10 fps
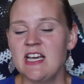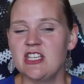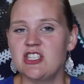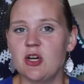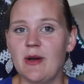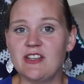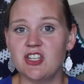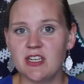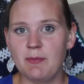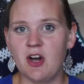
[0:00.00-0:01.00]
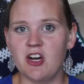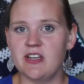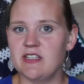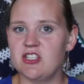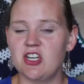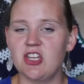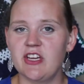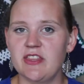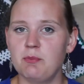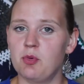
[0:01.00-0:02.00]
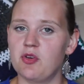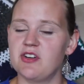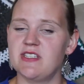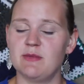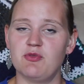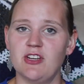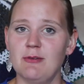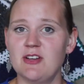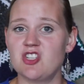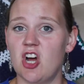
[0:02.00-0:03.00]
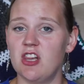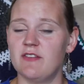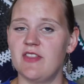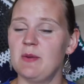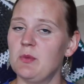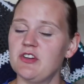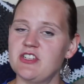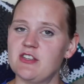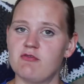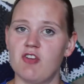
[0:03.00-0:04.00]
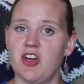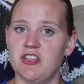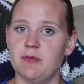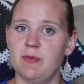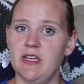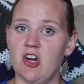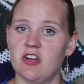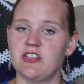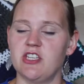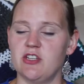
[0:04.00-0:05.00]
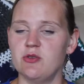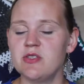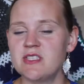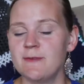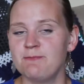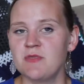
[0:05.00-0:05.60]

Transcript: So I took it apart and took a look at the boards and pretty much all of them were just rotted beyond use.